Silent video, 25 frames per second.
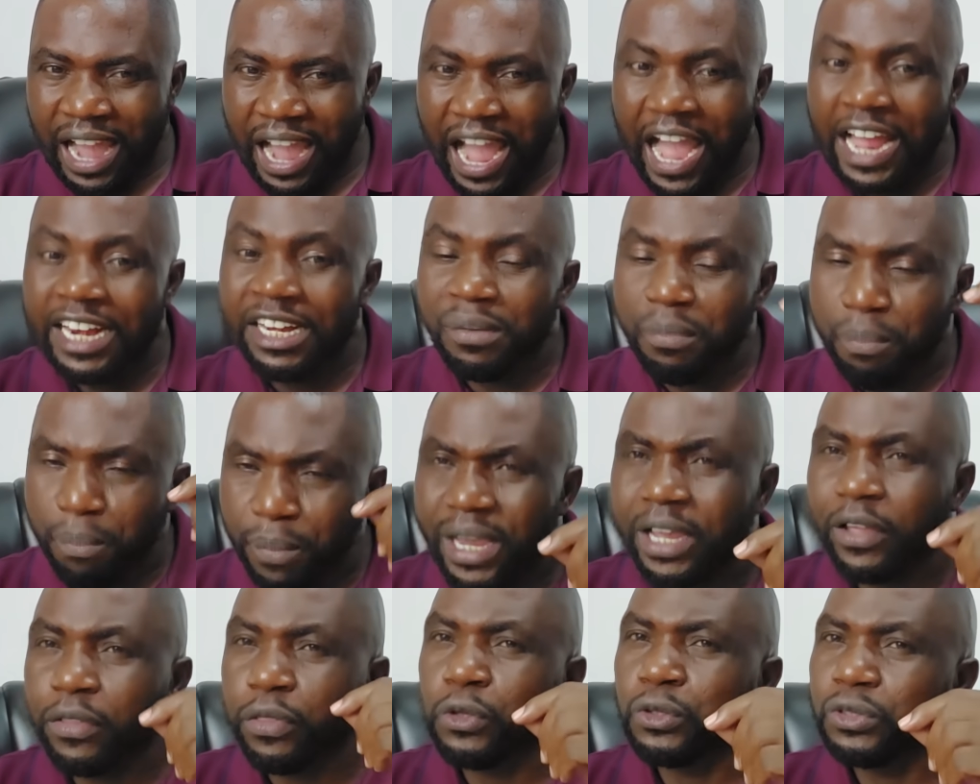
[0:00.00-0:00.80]
and
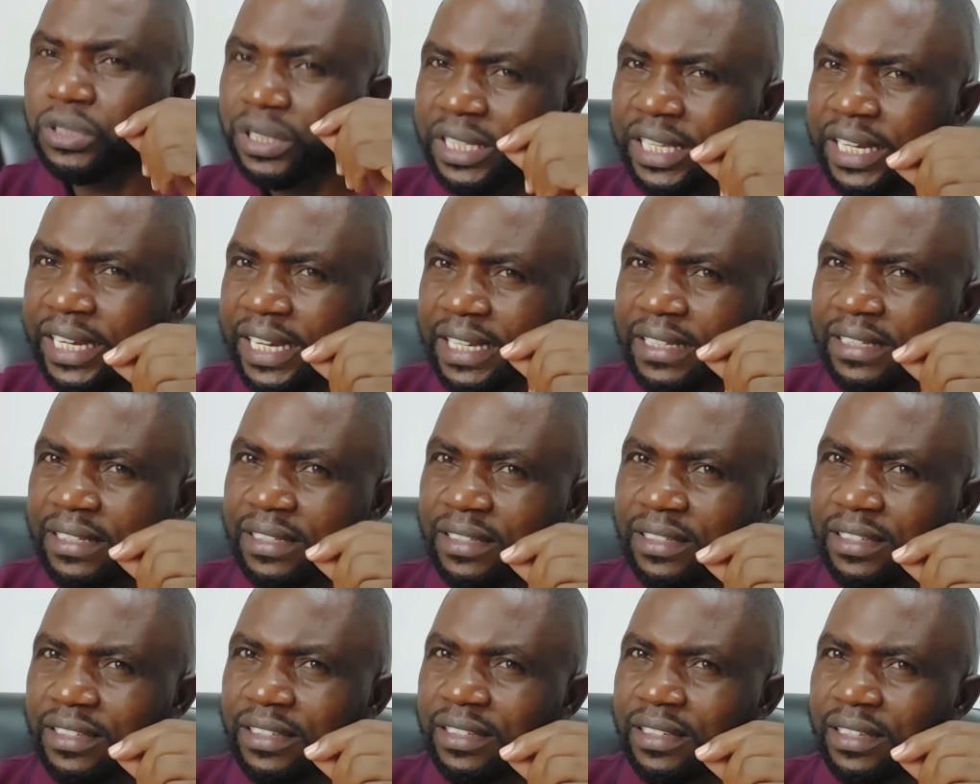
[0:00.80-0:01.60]
make those
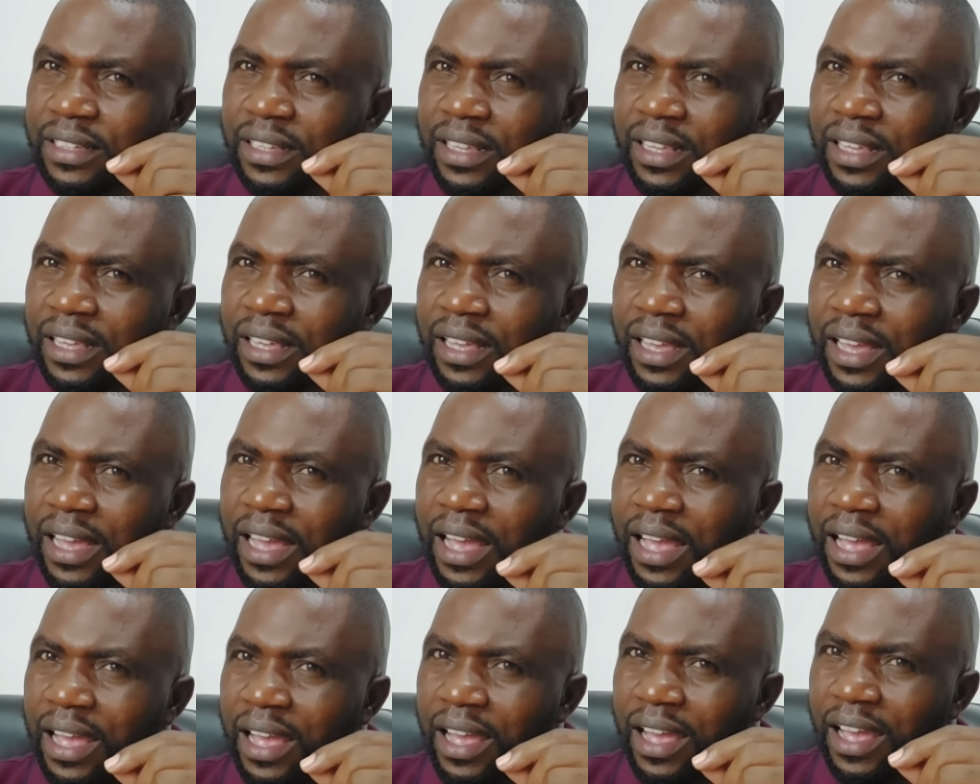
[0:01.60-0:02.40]
serious
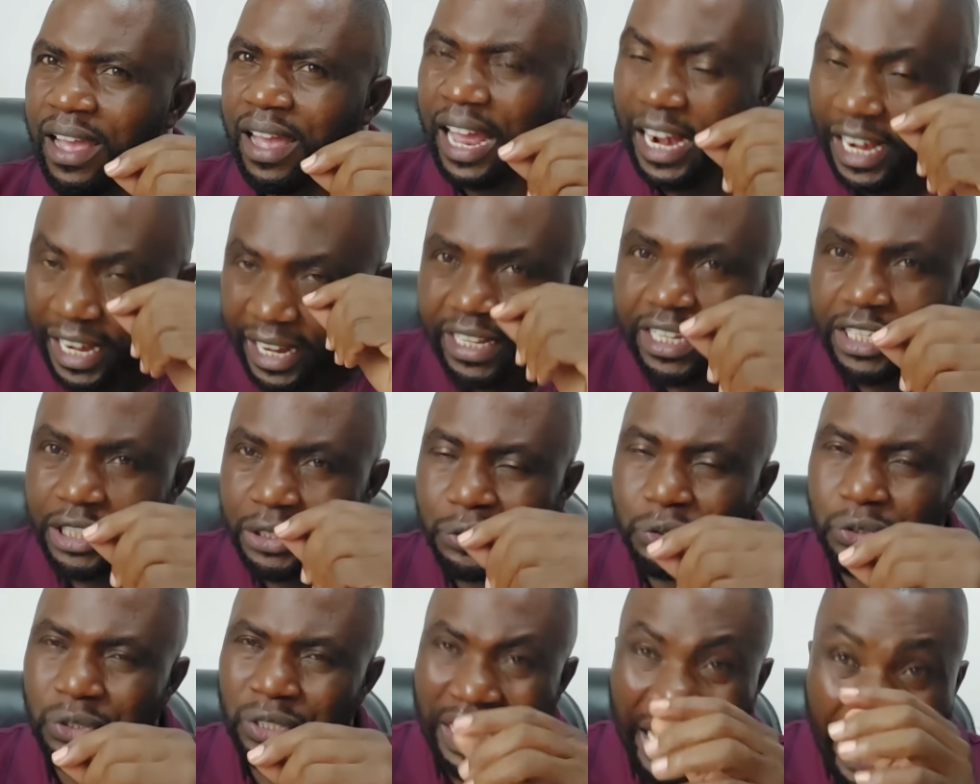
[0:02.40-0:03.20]

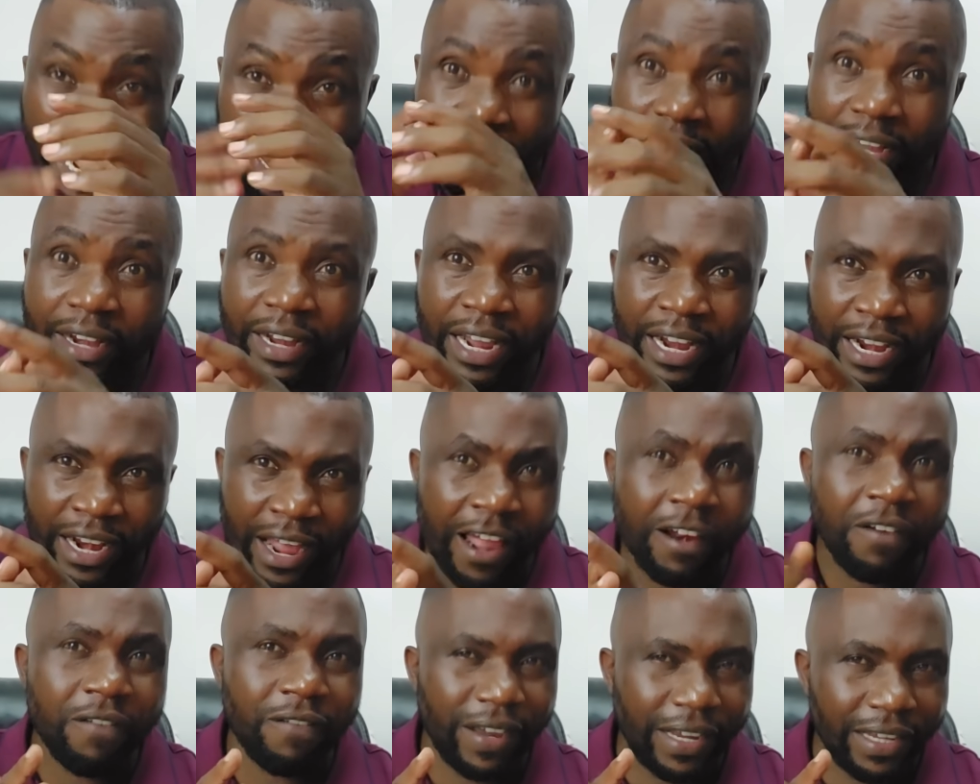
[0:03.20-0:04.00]
allegations and, and
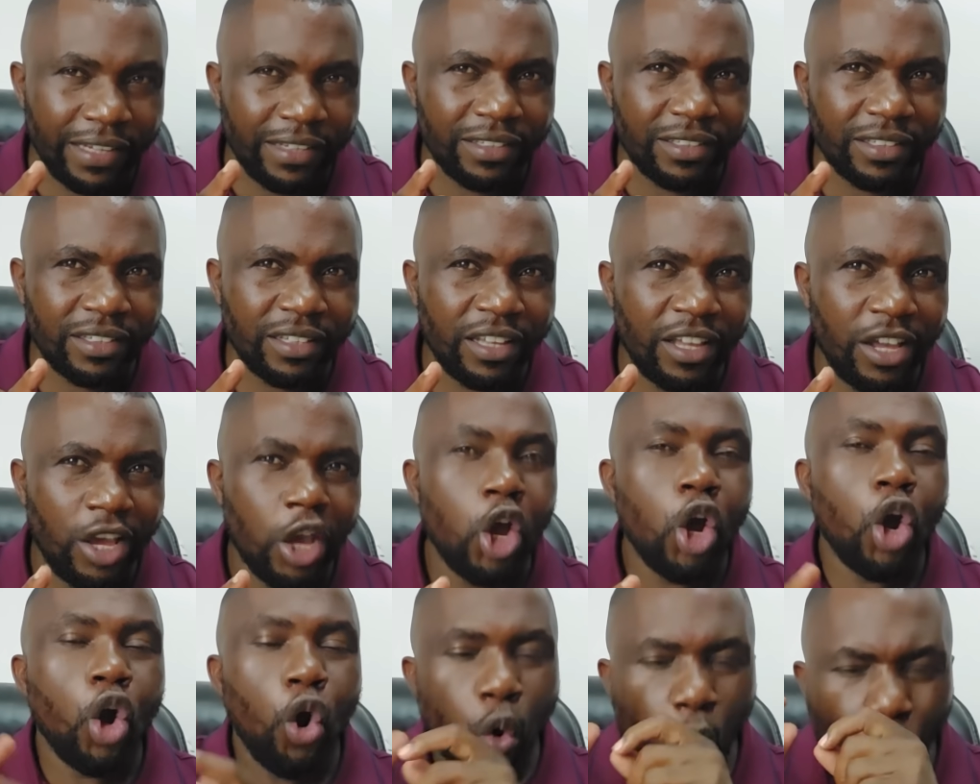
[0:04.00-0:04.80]
advice
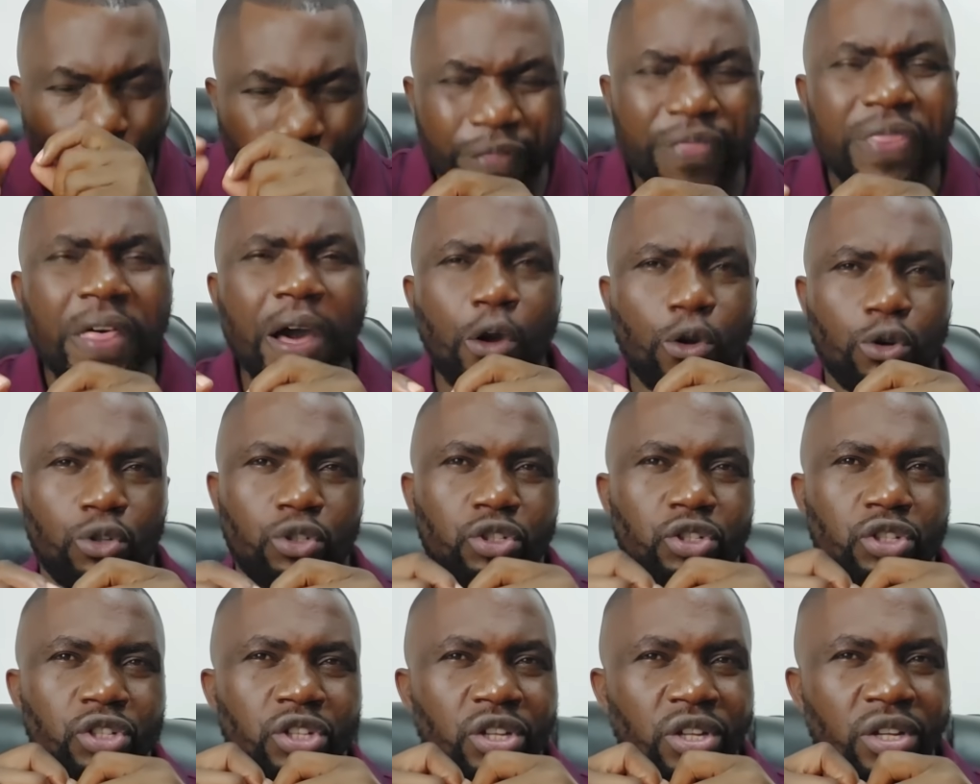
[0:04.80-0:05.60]

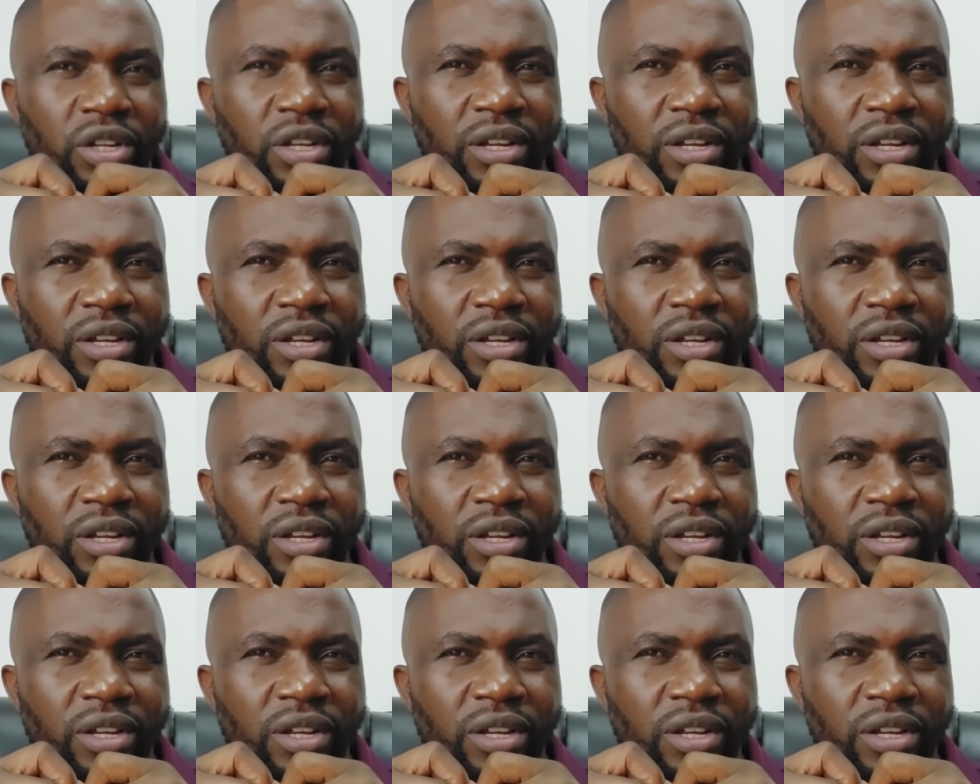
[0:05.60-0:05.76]
without